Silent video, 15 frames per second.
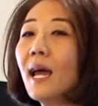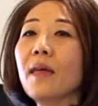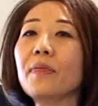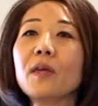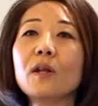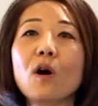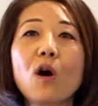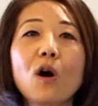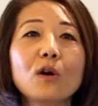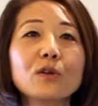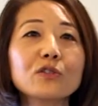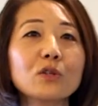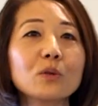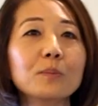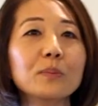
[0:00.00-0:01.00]
and then
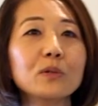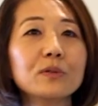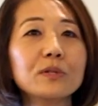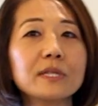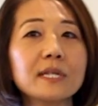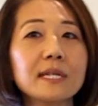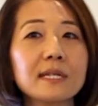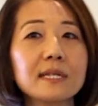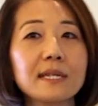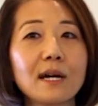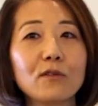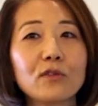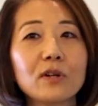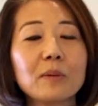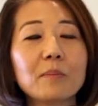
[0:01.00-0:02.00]
also boosting
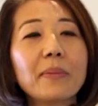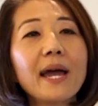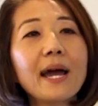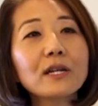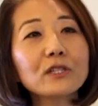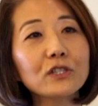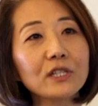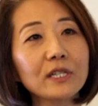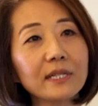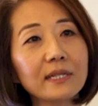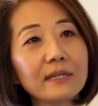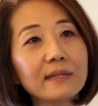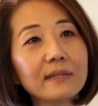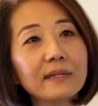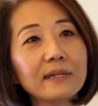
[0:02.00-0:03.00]

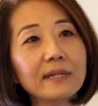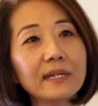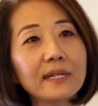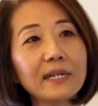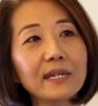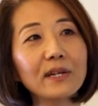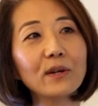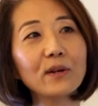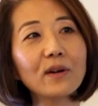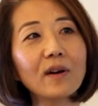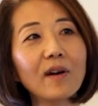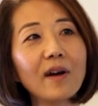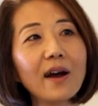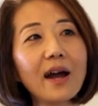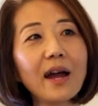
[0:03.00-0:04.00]
self-compassion.
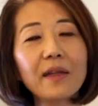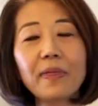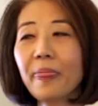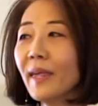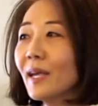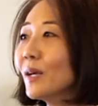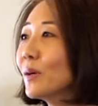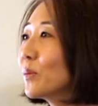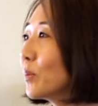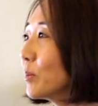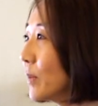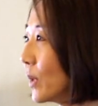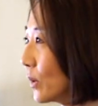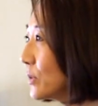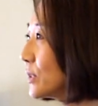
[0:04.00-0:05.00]
I think
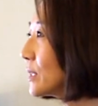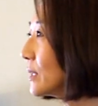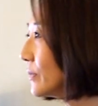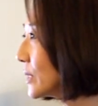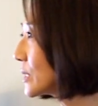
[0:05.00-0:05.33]
most of